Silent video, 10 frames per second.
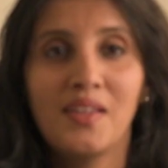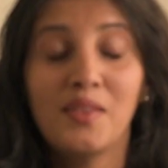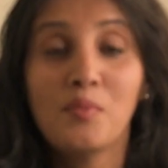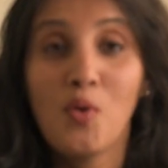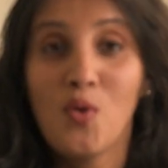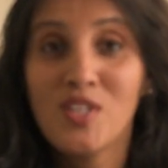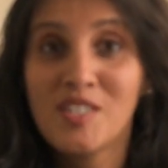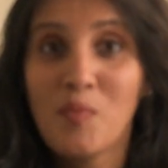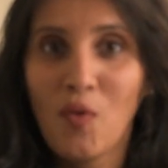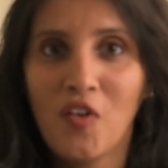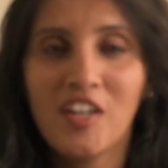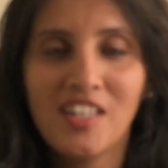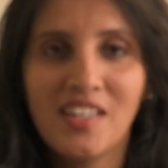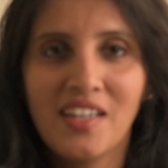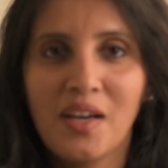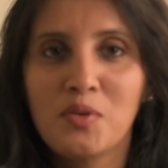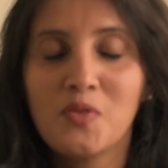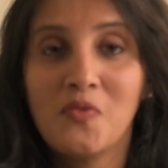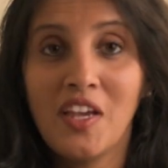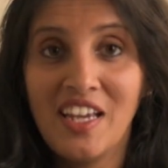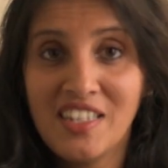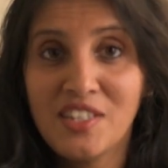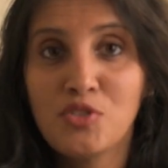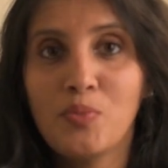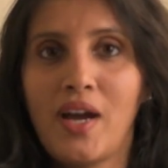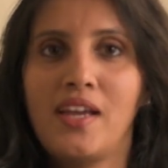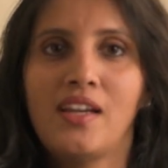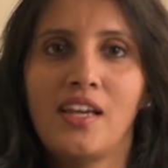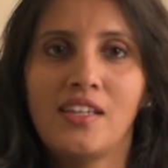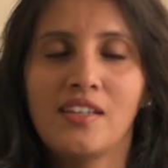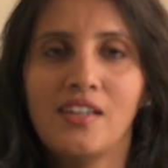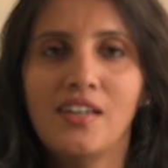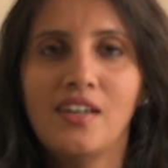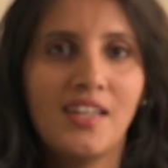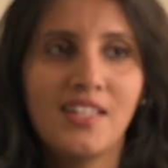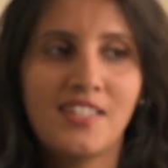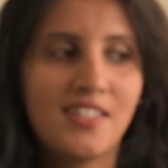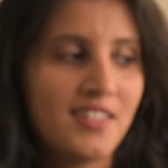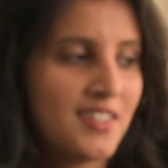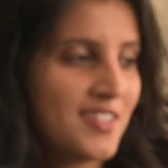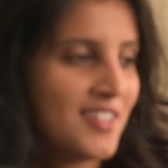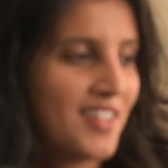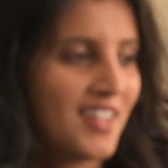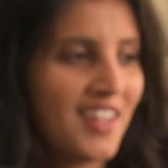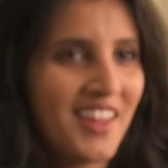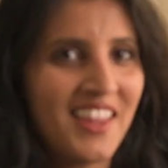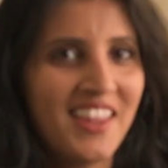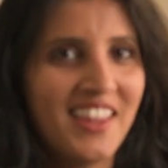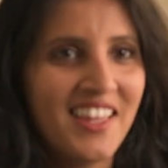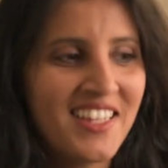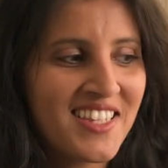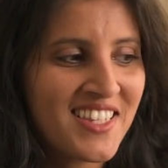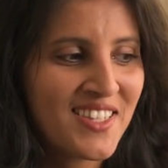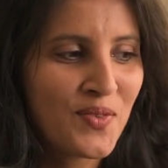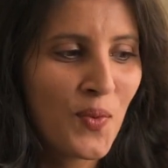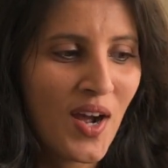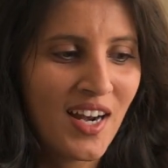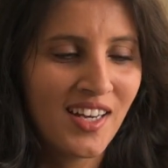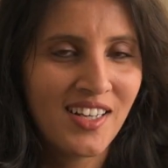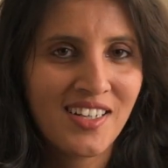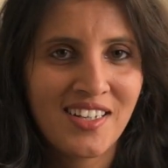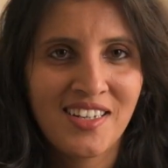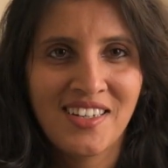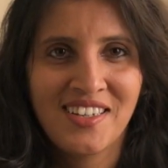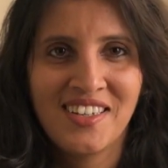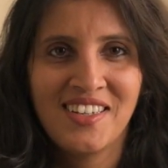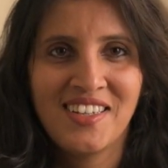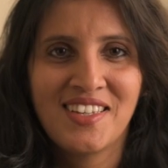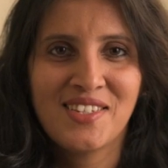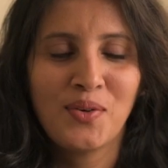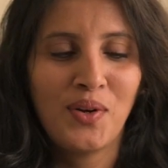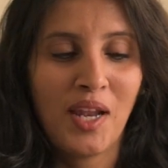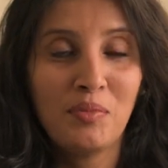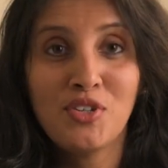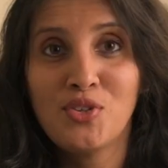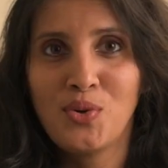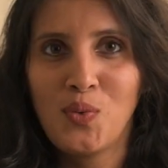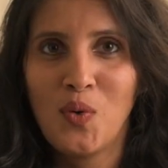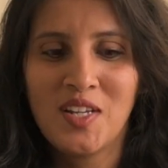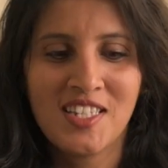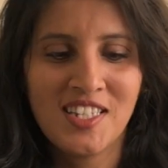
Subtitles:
The most important thing I was waiting to buy in IKEA, it's this one. So let me show you what is